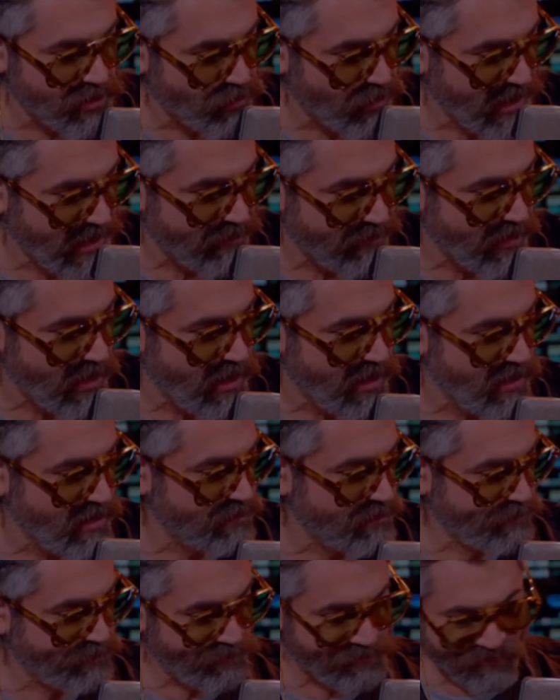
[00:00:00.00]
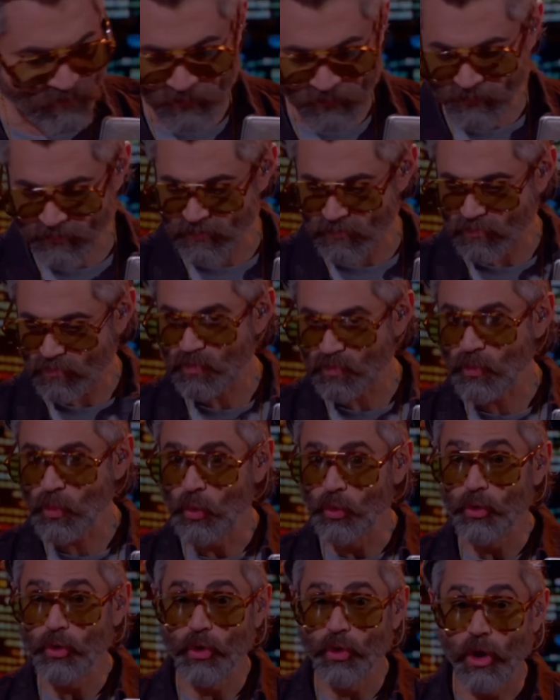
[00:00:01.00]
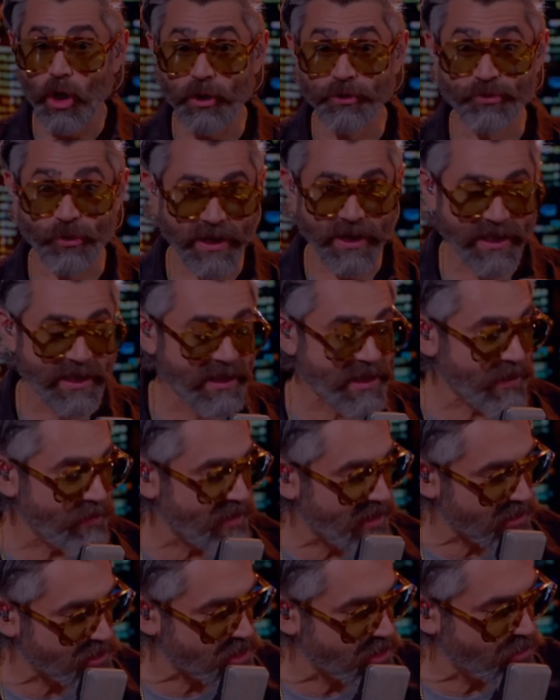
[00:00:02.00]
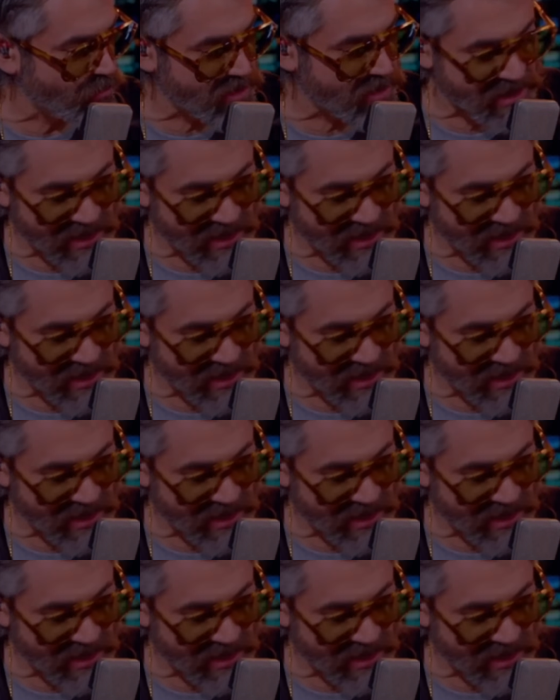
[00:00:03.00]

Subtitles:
You want to have a rank, and then I'll show you what